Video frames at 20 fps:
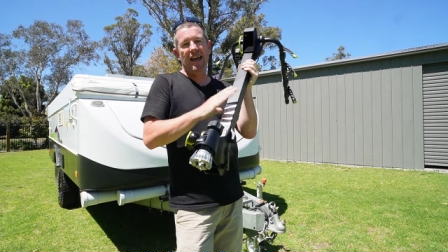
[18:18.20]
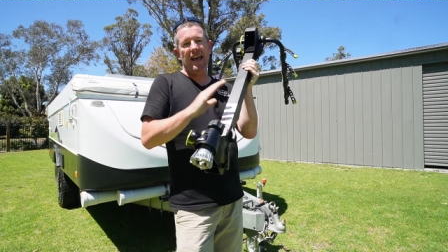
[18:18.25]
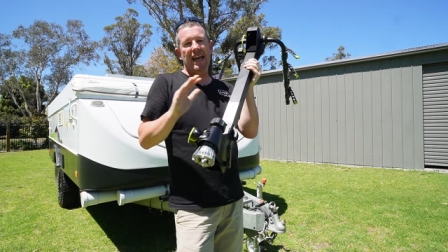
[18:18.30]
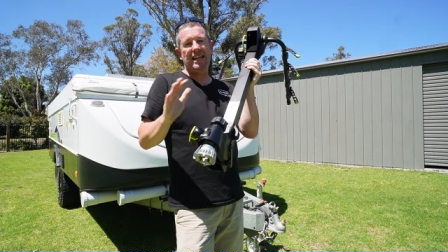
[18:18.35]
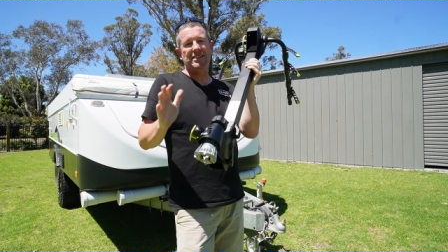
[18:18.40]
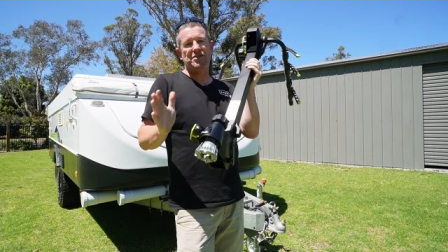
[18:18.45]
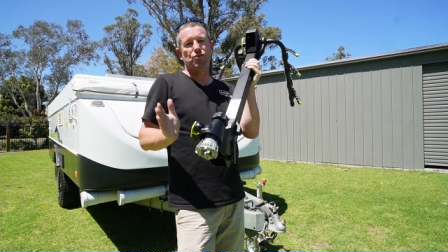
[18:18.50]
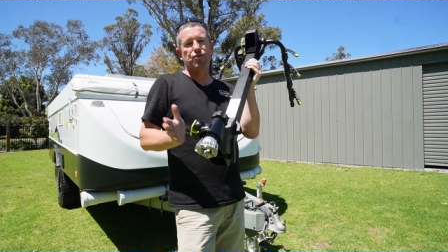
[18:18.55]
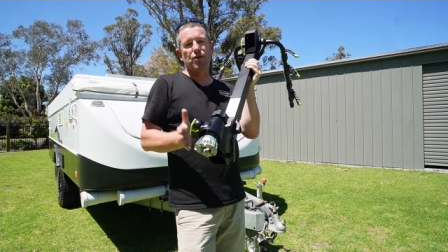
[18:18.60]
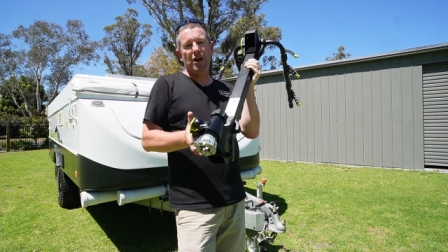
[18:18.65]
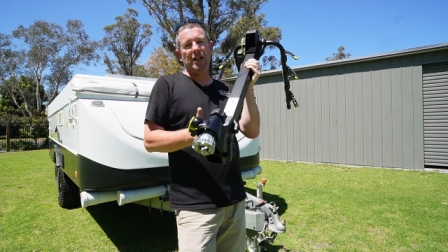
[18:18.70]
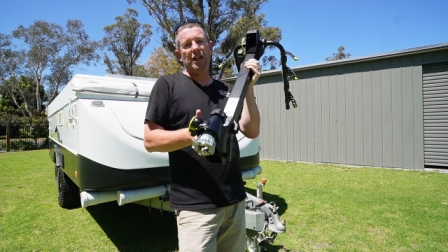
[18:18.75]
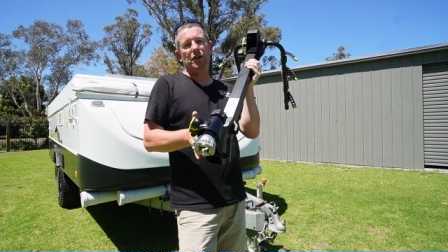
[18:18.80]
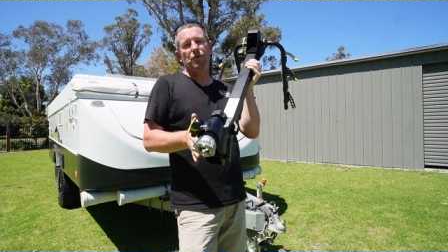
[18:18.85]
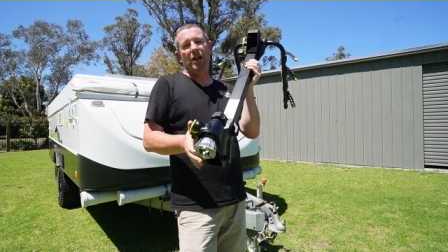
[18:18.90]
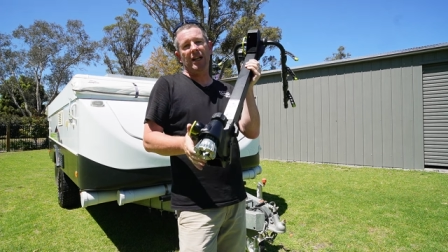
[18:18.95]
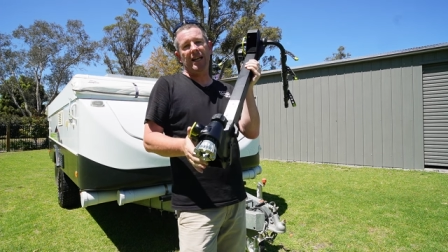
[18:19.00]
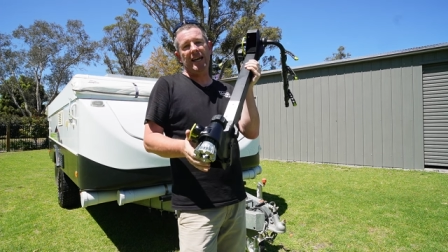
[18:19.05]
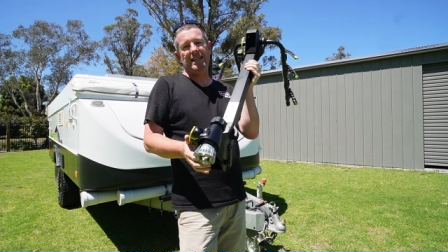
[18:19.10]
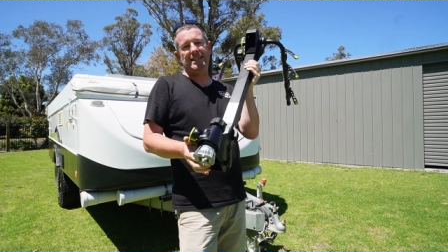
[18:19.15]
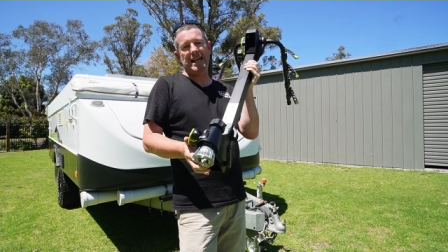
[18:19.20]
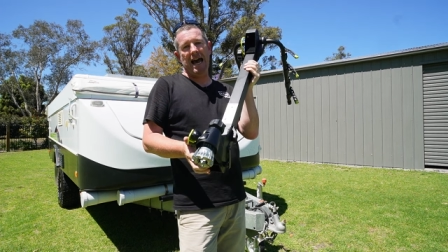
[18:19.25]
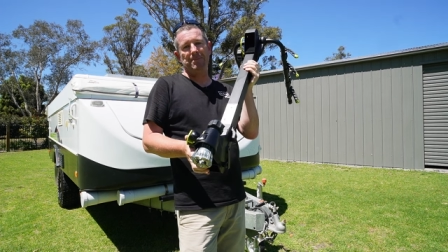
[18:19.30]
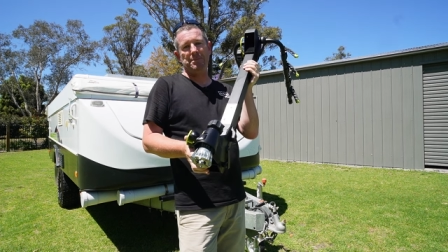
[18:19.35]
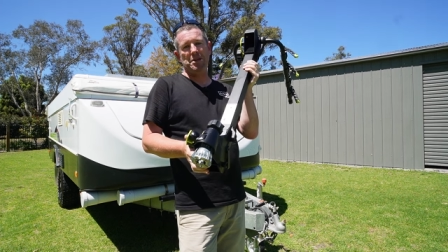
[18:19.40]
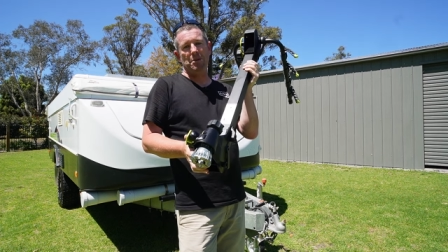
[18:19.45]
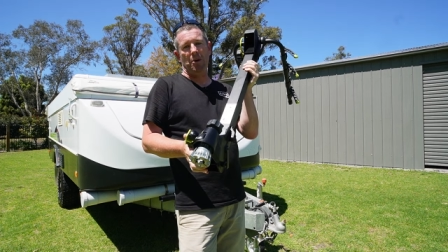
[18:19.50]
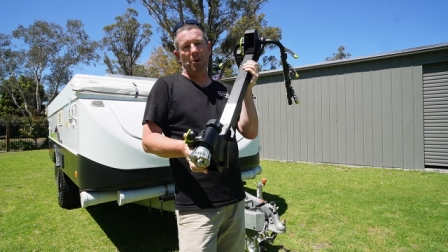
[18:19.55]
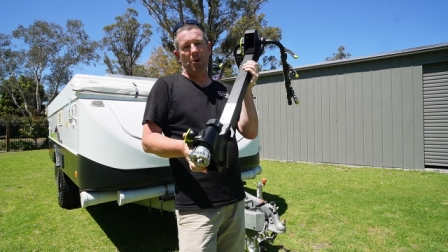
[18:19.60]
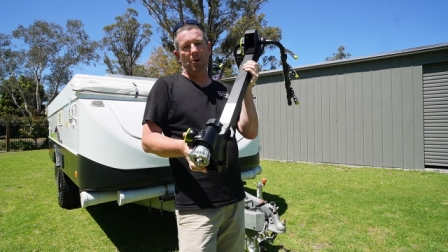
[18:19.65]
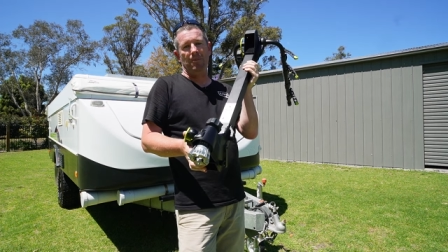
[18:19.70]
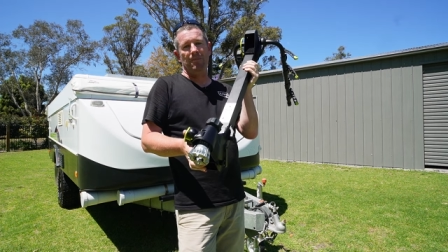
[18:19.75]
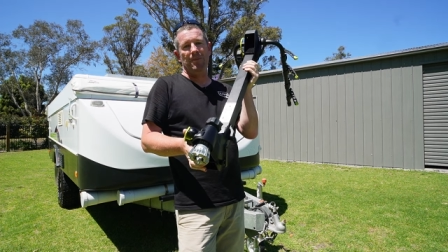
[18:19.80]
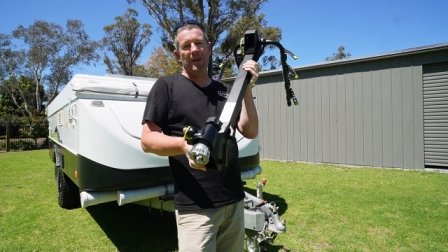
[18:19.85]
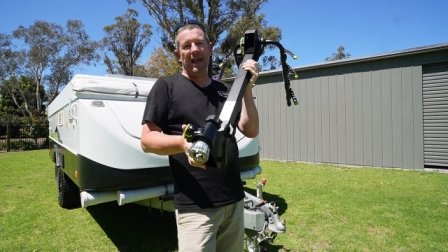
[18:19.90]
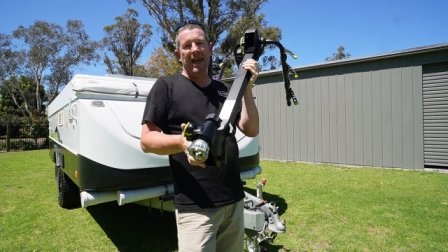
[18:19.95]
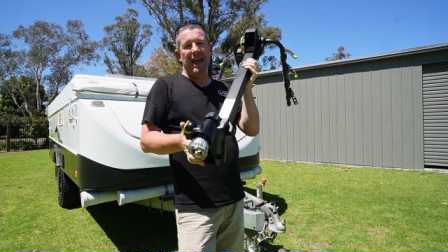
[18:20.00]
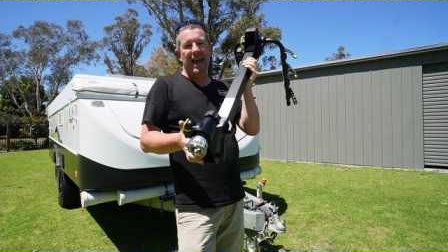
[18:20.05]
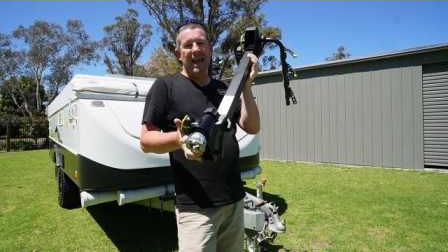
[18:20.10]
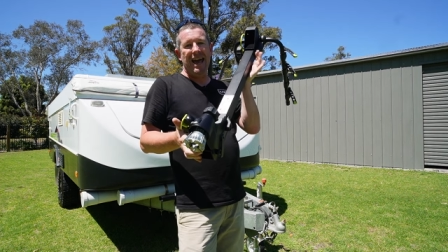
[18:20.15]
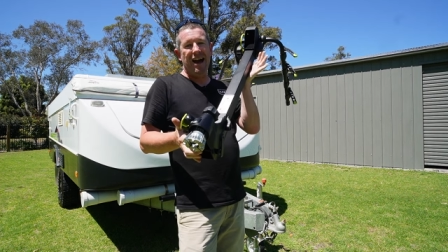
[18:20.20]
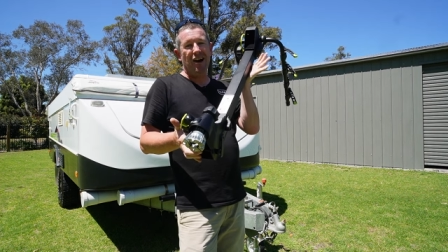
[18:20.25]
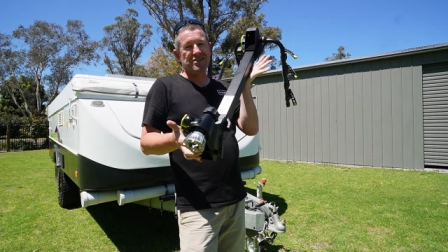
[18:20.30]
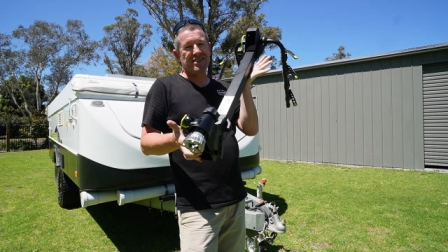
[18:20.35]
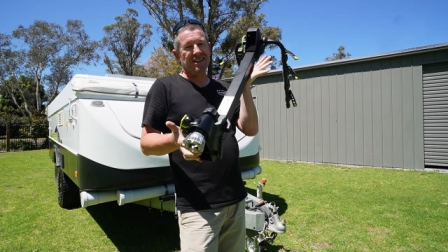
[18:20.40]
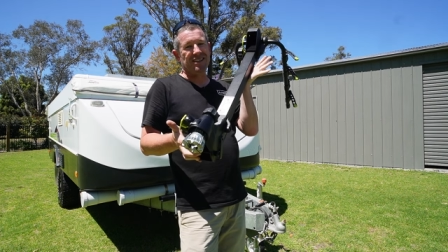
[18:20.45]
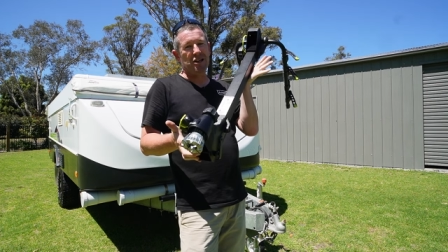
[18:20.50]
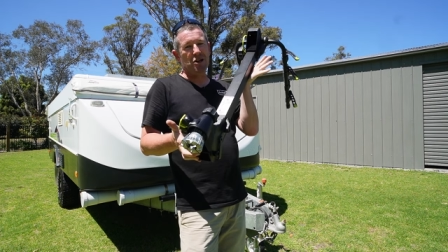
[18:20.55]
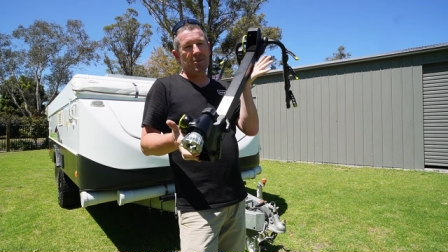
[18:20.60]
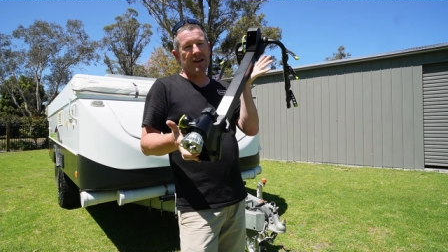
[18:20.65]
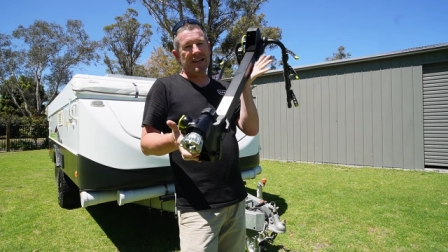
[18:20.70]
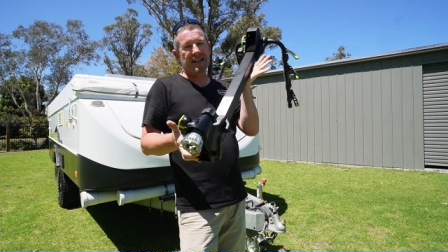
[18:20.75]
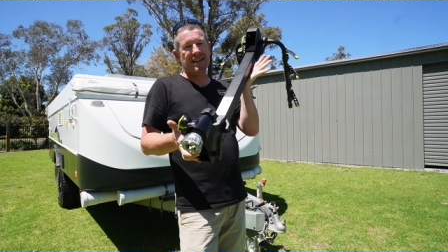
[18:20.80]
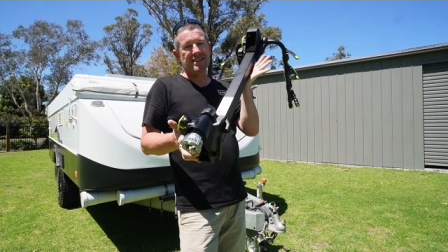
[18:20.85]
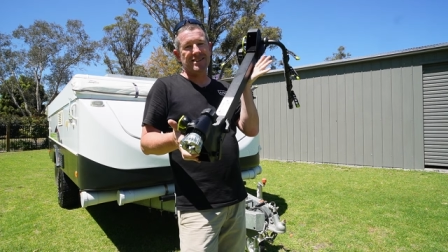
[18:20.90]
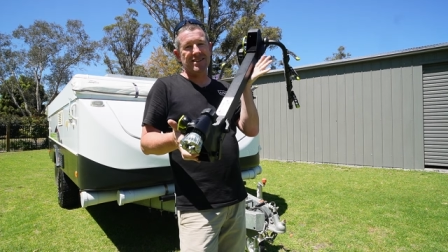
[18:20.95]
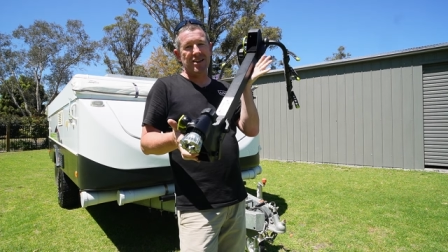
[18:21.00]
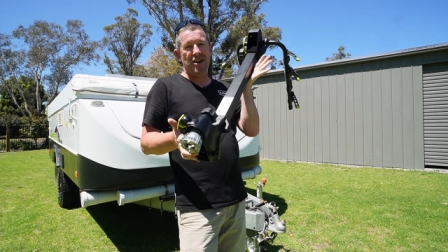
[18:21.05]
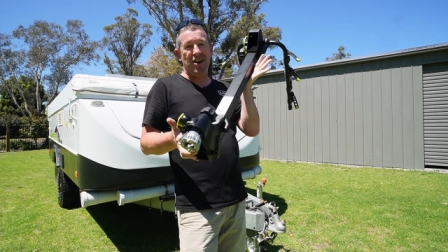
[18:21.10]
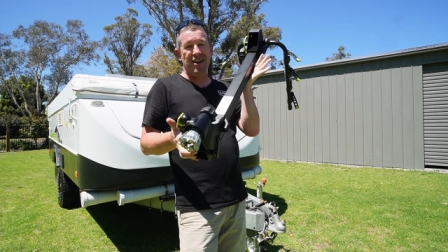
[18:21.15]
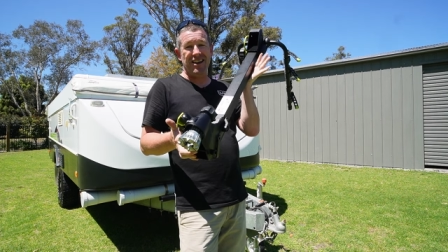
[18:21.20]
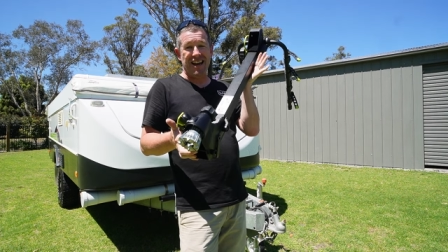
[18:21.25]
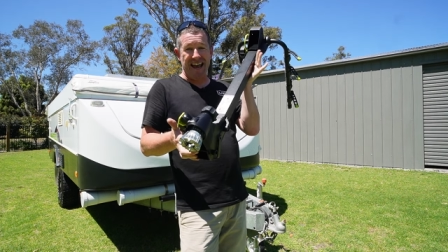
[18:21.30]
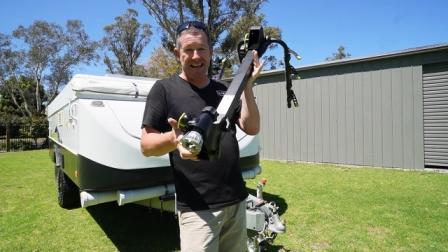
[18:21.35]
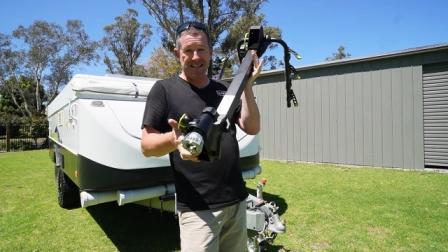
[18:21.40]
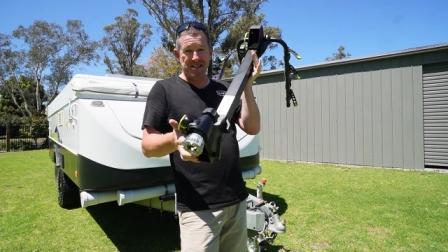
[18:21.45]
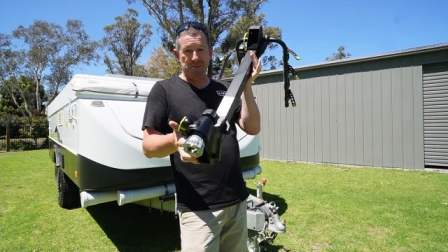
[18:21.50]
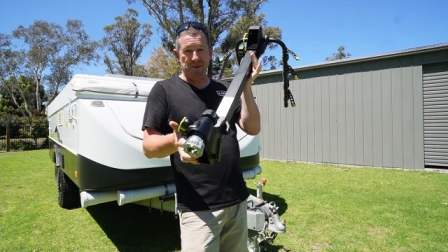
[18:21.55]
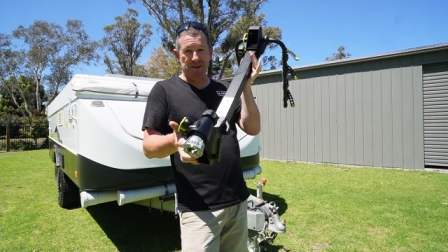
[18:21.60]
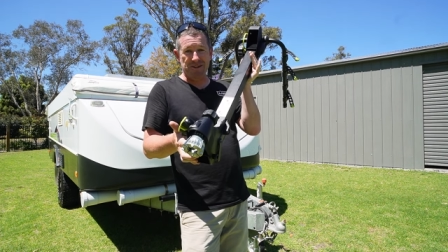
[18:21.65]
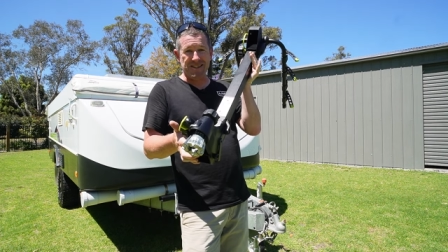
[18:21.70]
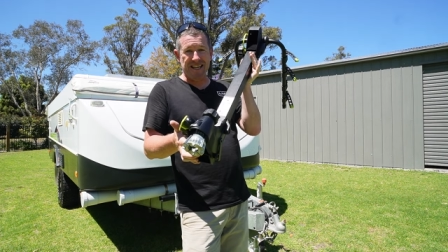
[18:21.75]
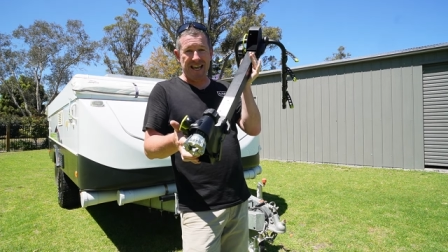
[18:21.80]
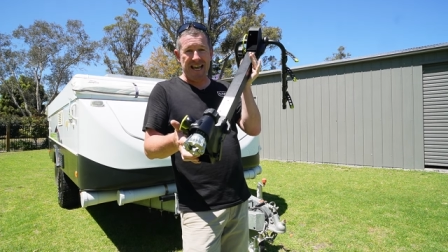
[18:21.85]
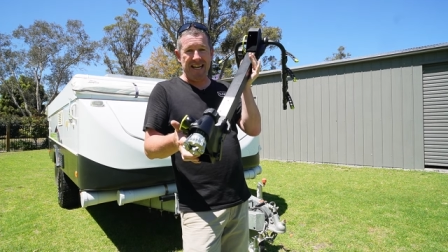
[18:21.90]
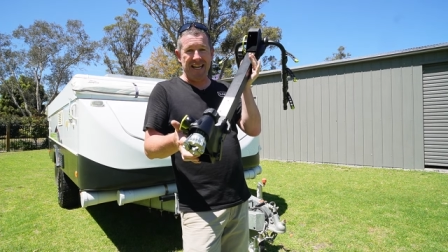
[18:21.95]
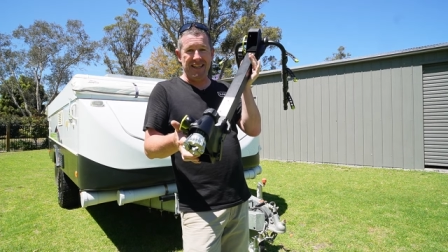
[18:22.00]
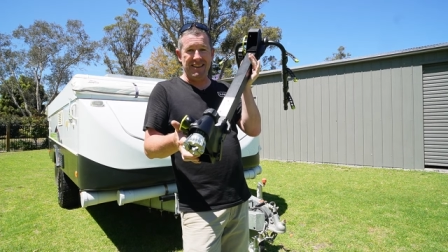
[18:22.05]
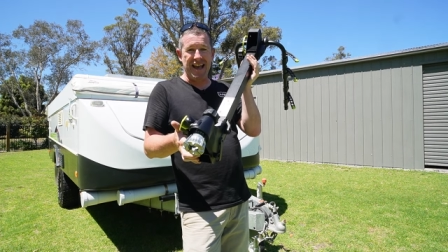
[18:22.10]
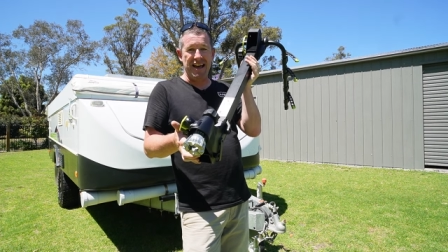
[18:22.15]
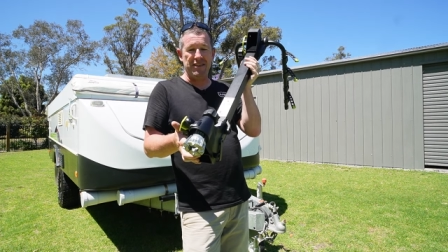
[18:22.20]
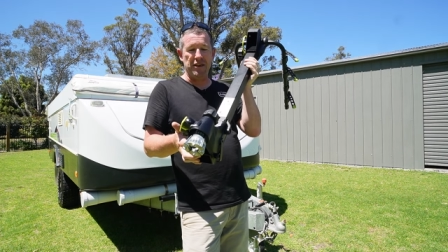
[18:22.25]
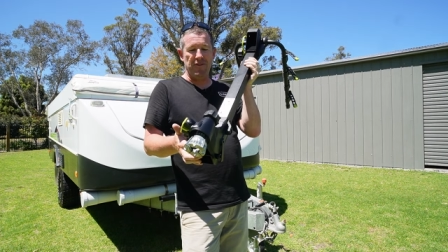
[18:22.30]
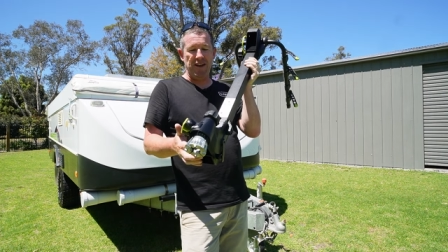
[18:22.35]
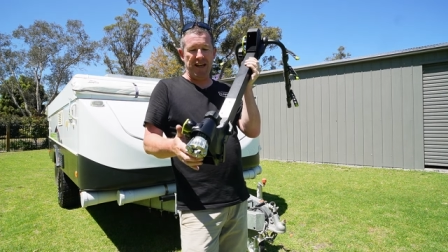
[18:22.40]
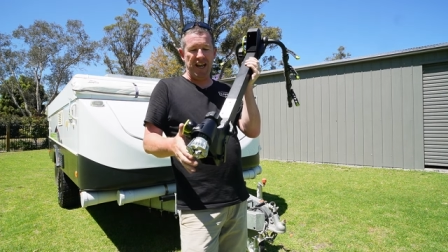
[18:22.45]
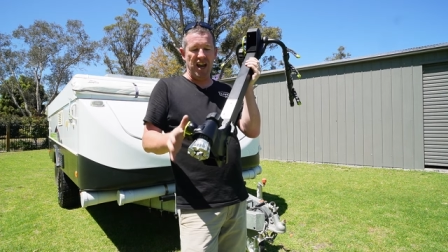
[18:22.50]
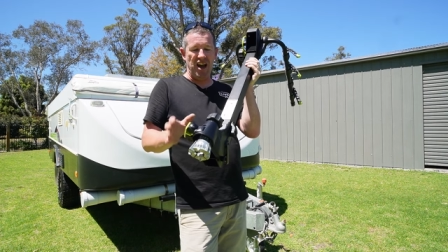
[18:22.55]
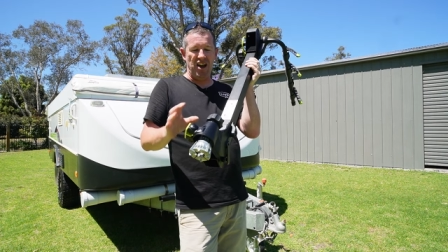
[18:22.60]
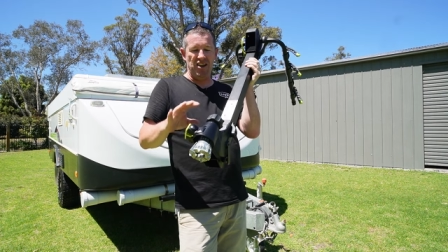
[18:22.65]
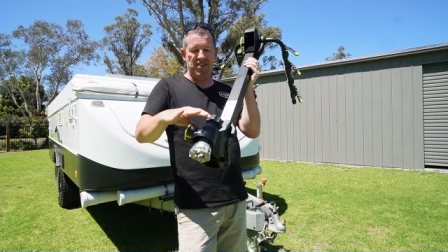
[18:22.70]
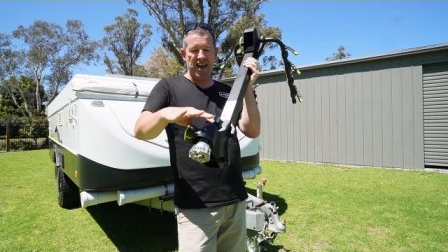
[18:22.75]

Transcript: It's really, really adaptable. I was a little bit concerned, as you would have seen in the other video,